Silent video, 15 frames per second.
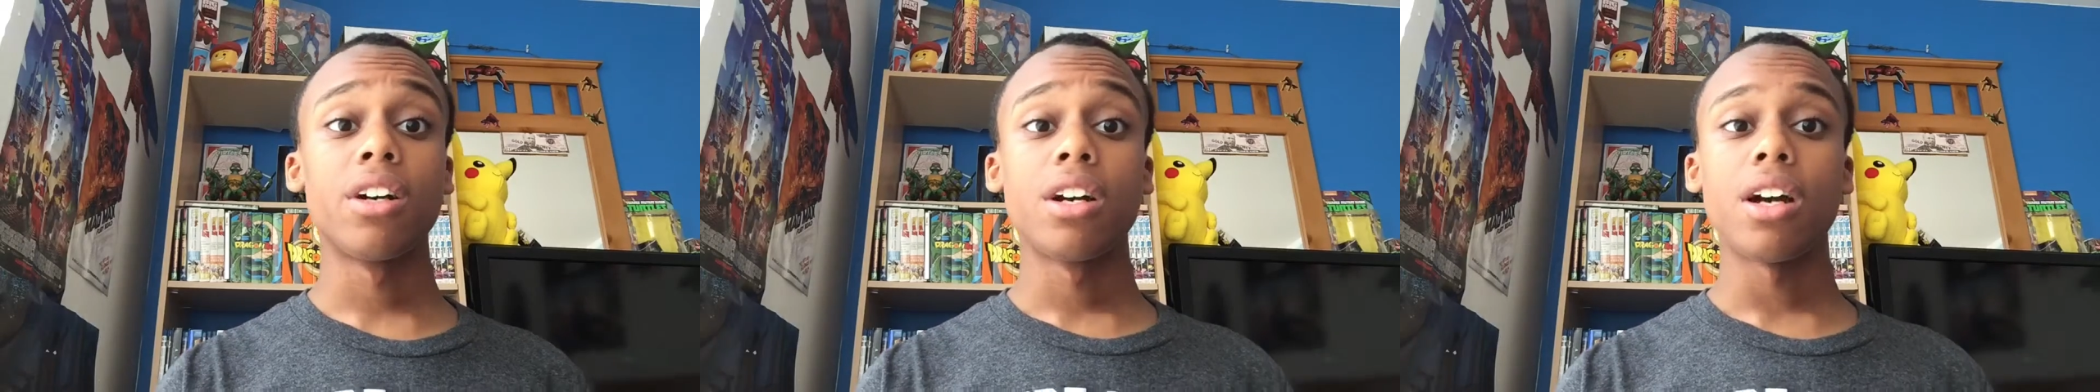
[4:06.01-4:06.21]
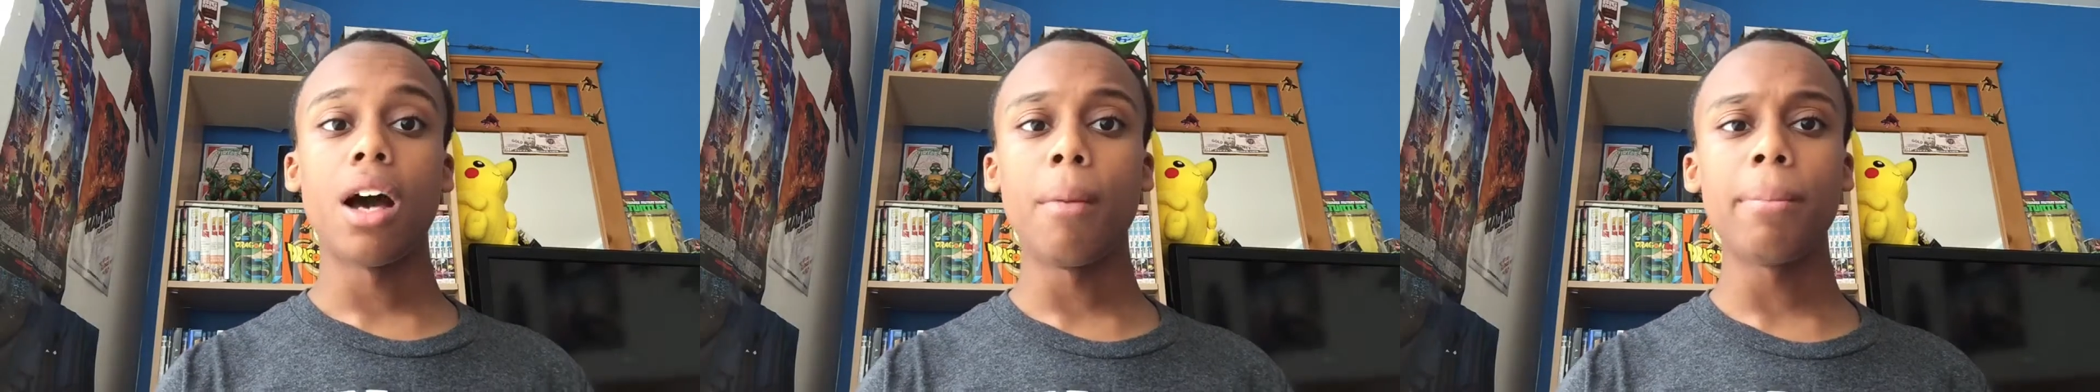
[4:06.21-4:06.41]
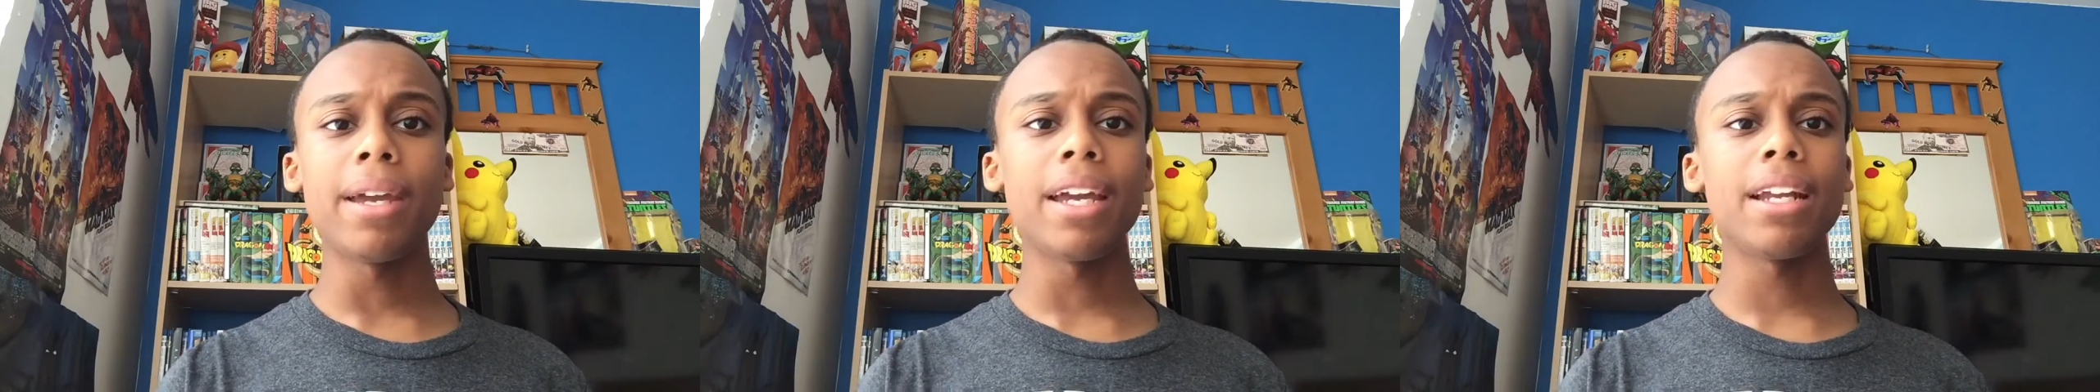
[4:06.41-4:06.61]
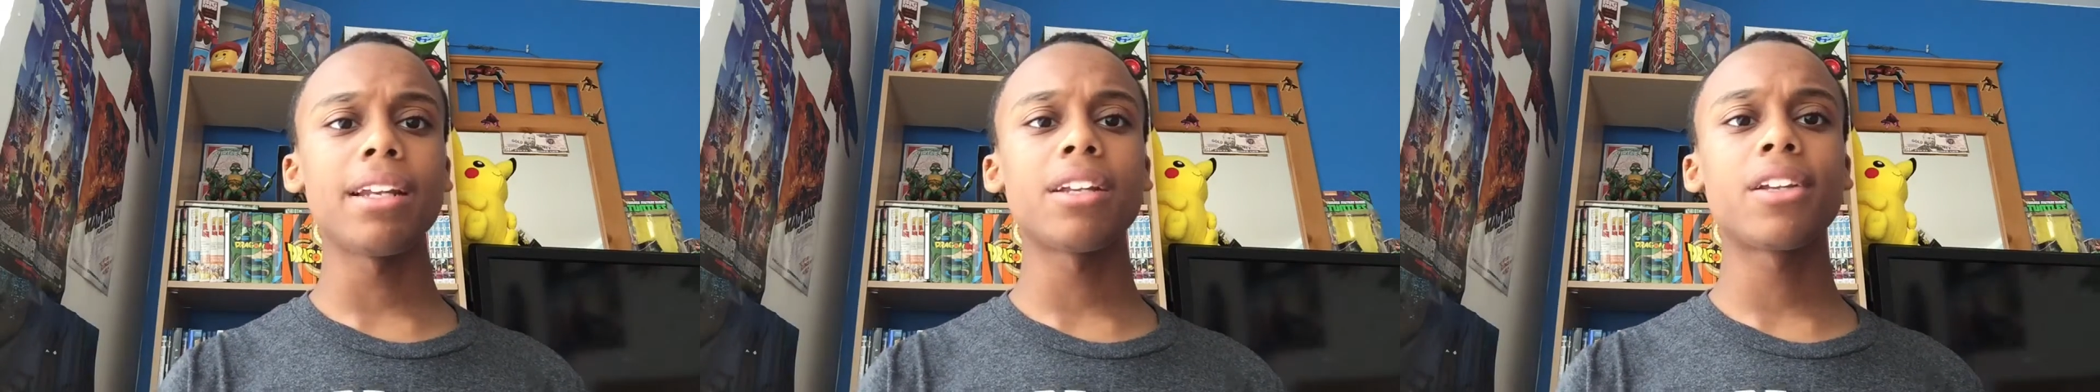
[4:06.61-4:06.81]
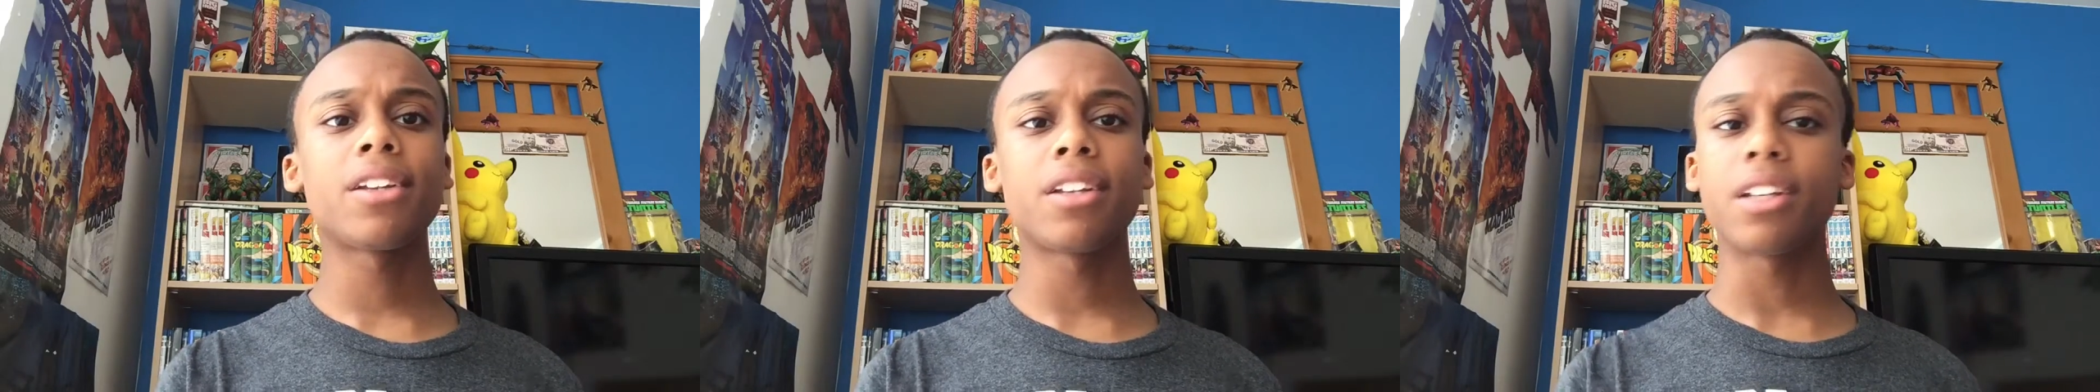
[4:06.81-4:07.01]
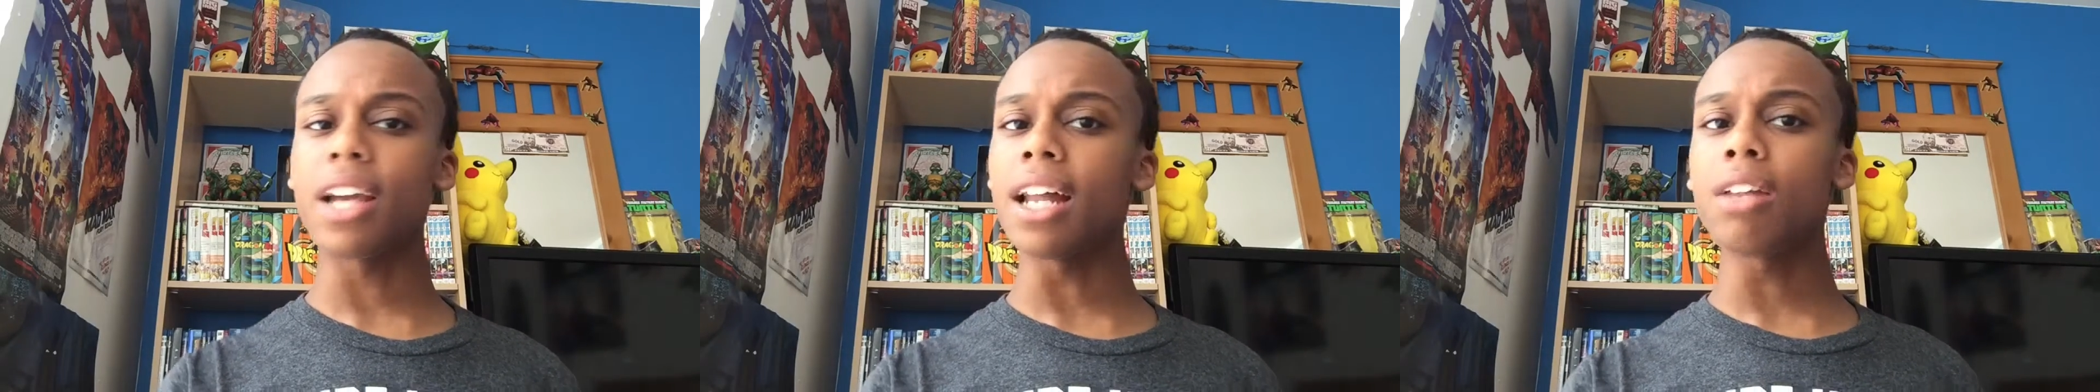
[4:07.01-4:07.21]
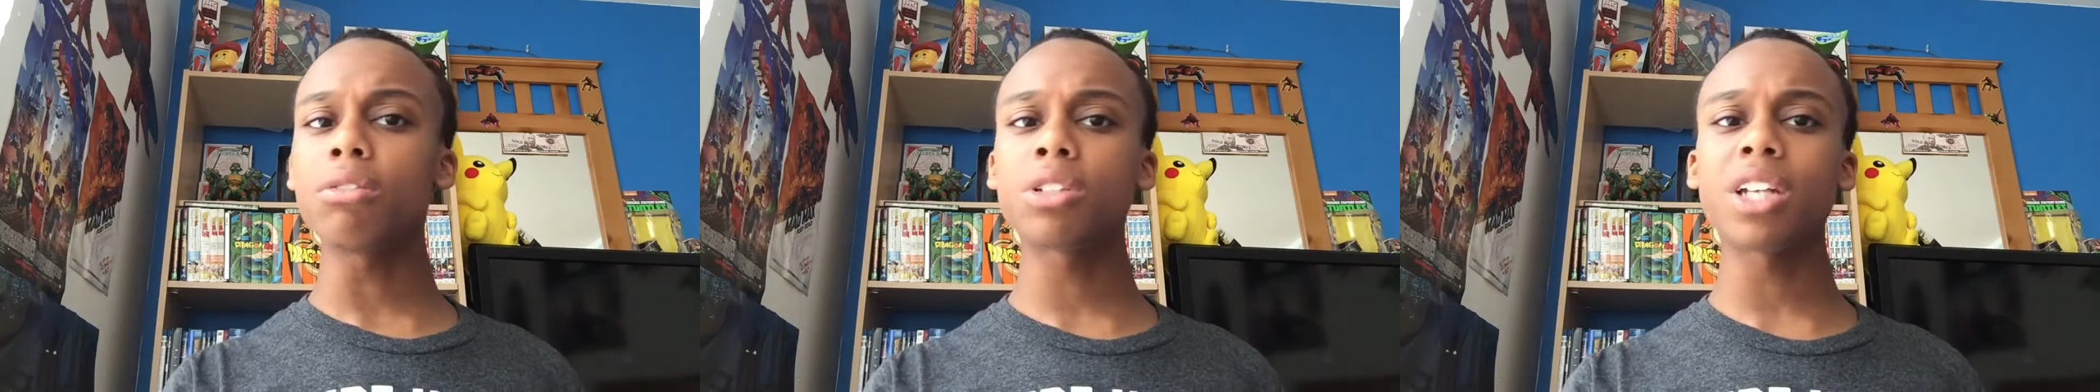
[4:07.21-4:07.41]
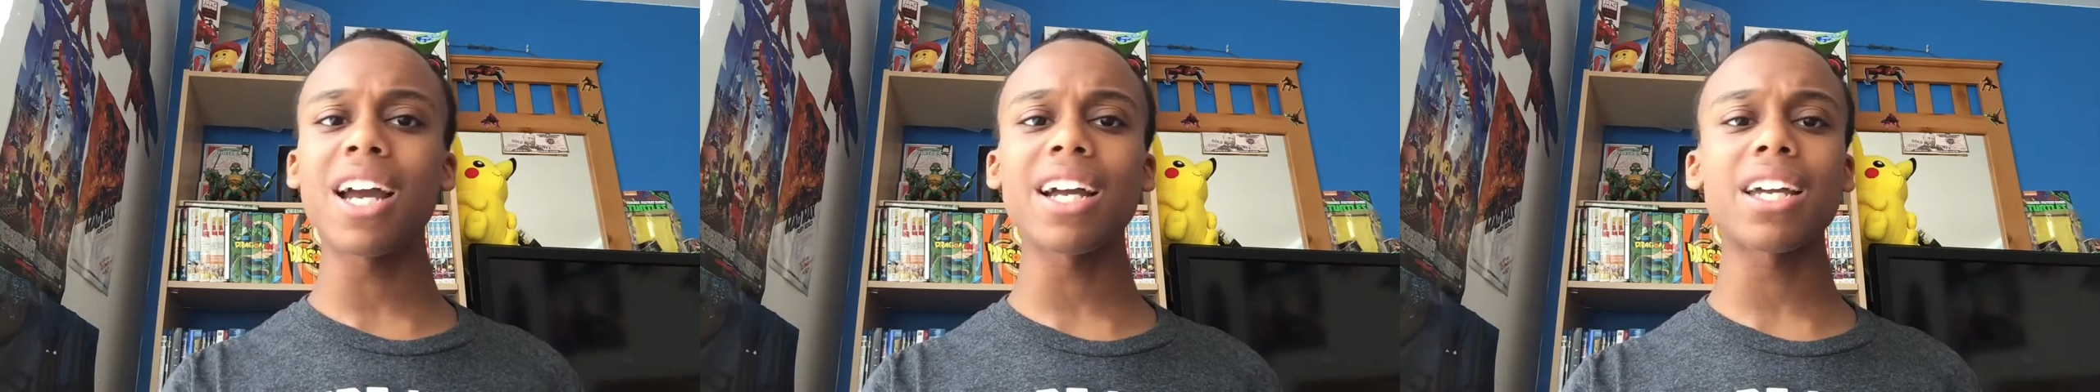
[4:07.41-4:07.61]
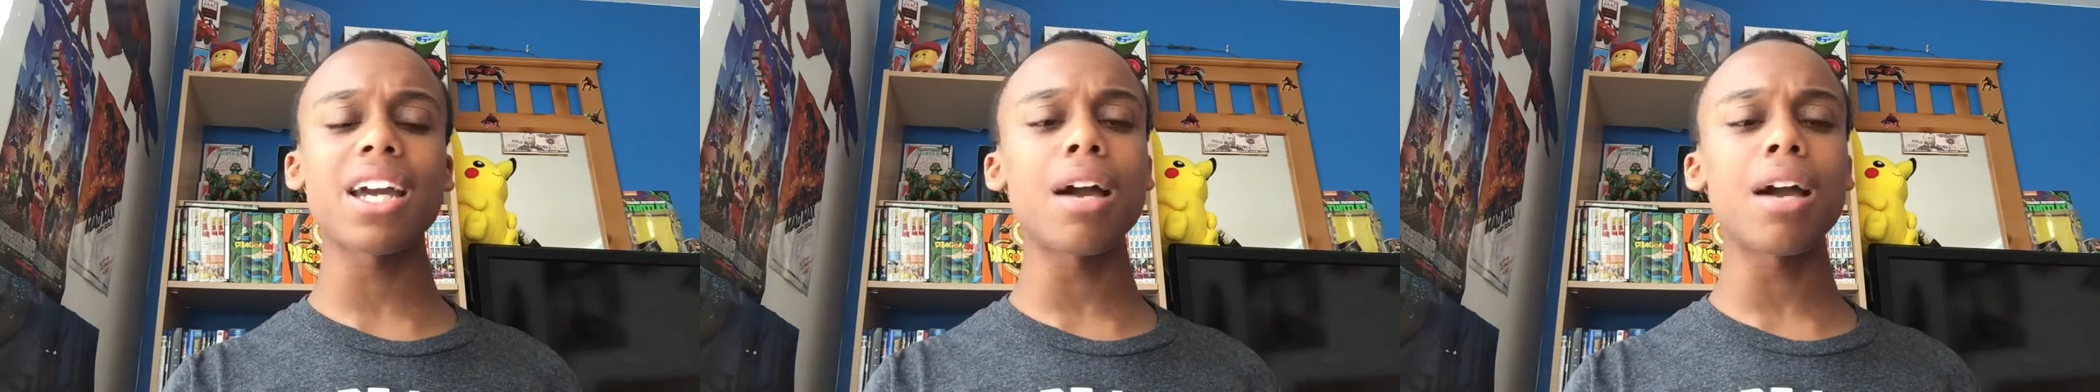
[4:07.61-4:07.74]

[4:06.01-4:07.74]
I mean, Yellow Jacket,